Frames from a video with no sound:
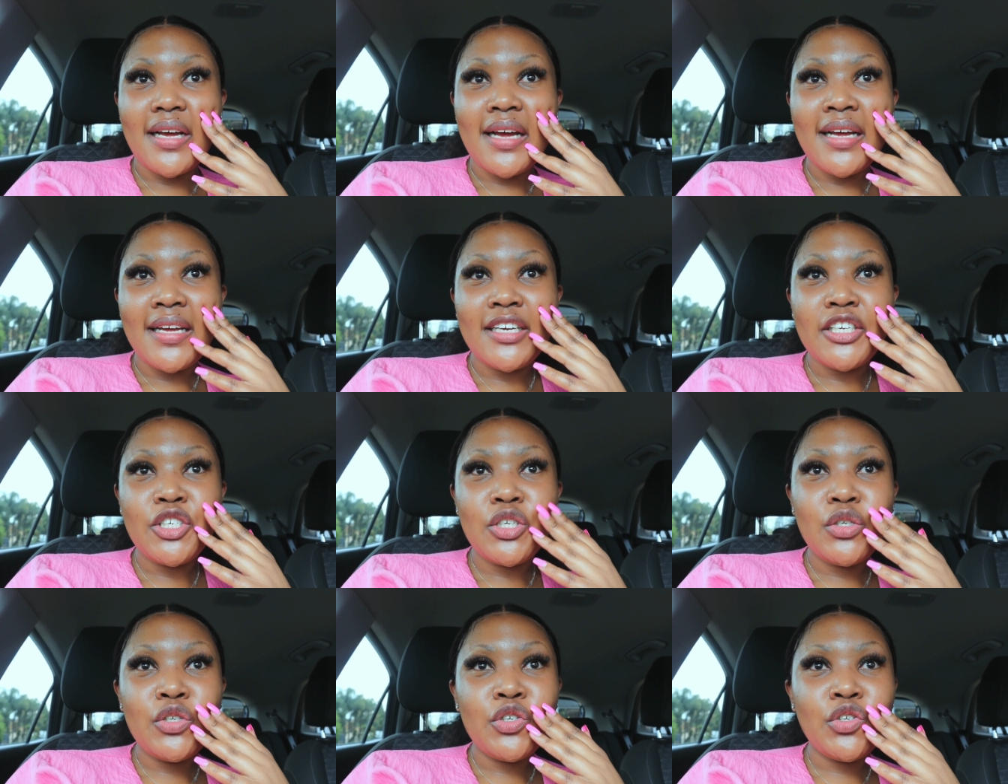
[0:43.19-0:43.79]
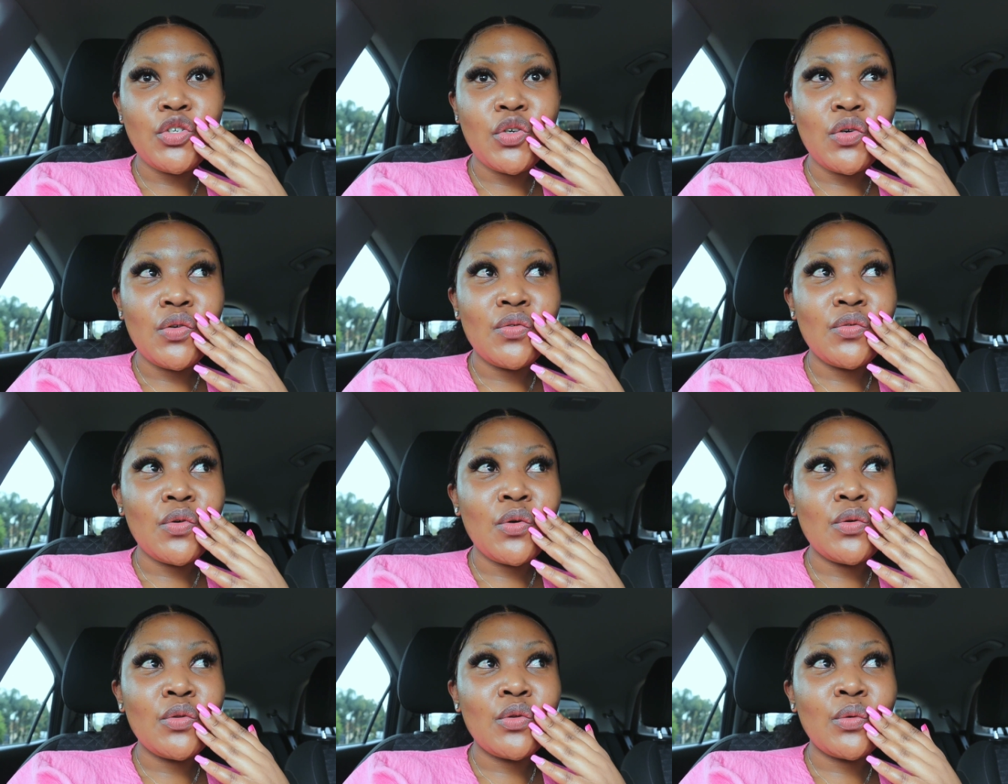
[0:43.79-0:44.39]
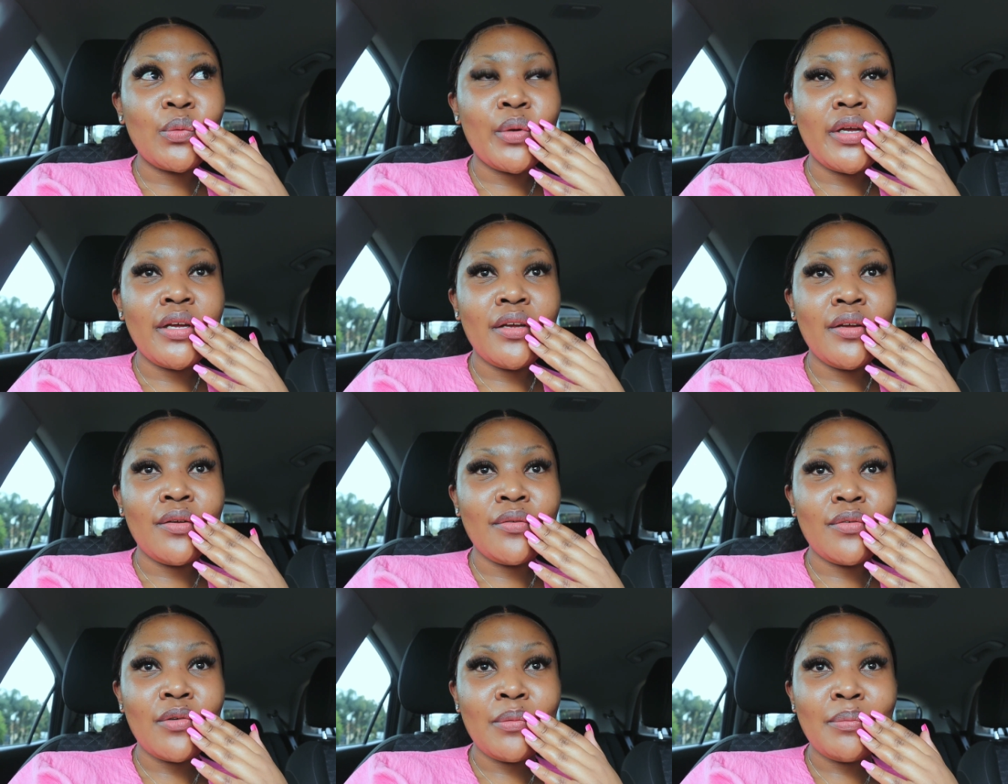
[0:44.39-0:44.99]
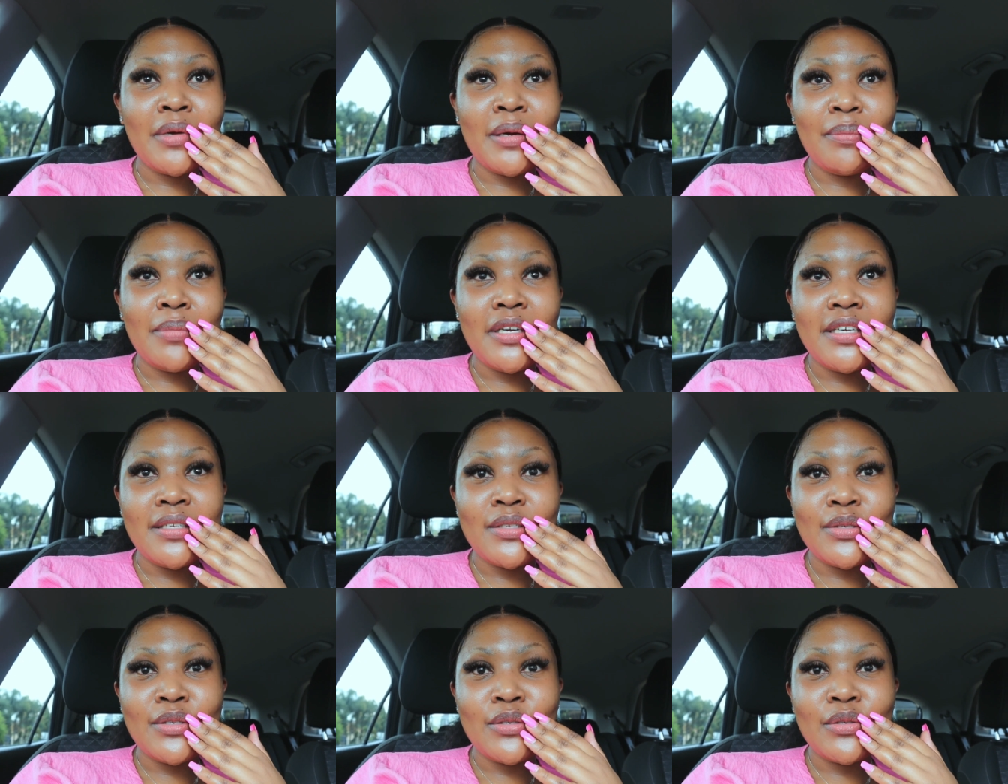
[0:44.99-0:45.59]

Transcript: I actually drove all the way from my place.